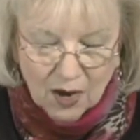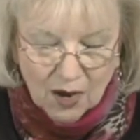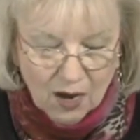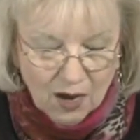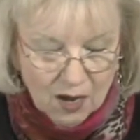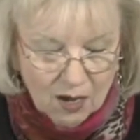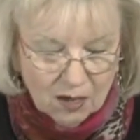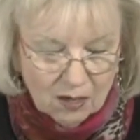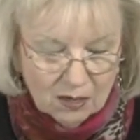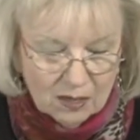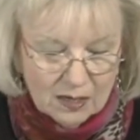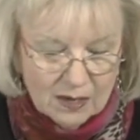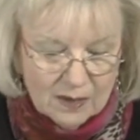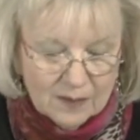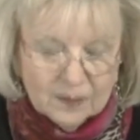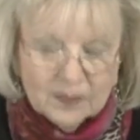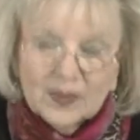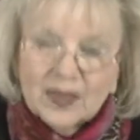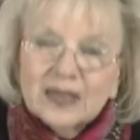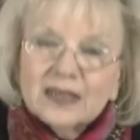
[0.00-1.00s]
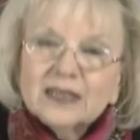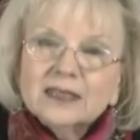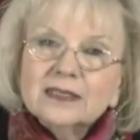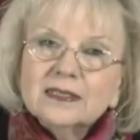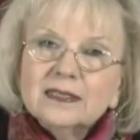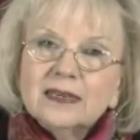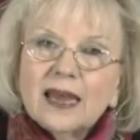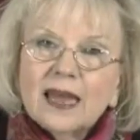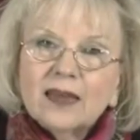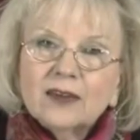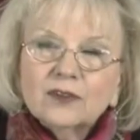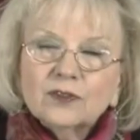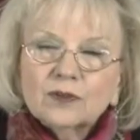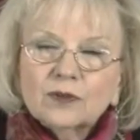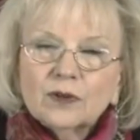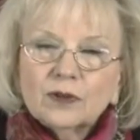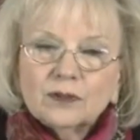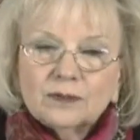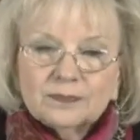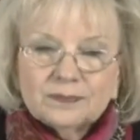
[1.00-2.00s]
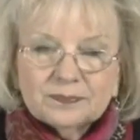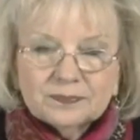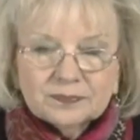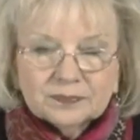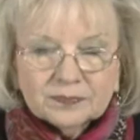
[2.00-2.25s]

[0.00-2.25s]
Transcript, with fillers: all that is natural.